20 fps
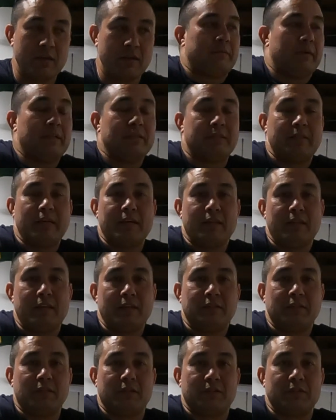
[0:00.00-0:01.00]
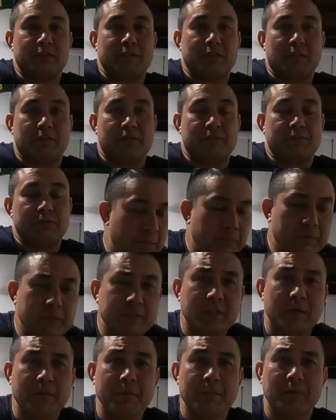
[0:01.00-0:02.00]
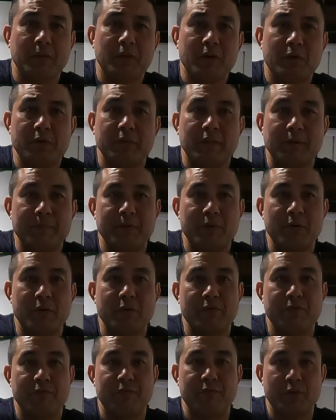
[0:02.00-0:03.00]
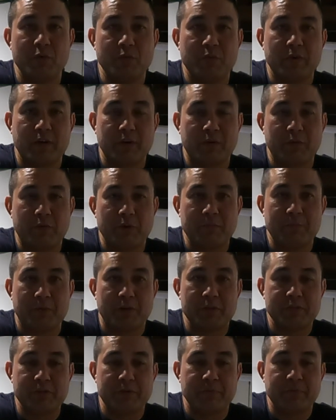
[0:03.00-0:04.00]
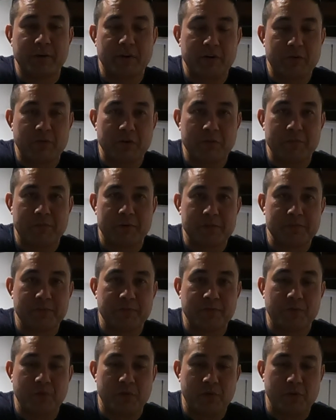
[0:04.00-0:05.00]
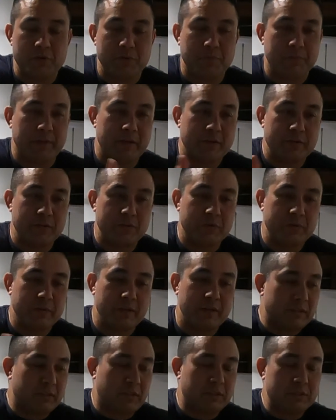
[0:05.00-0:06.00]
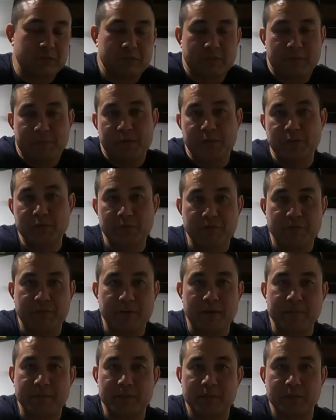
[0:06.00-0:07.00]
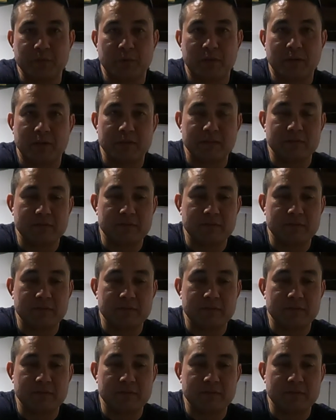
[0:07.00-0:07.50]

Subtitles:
And take it easy on yourself. Please comment below and let me know if you went on a ruck march, or you've been on a ruck march before, or you plan on doing it. It's also something you can do with the family as well.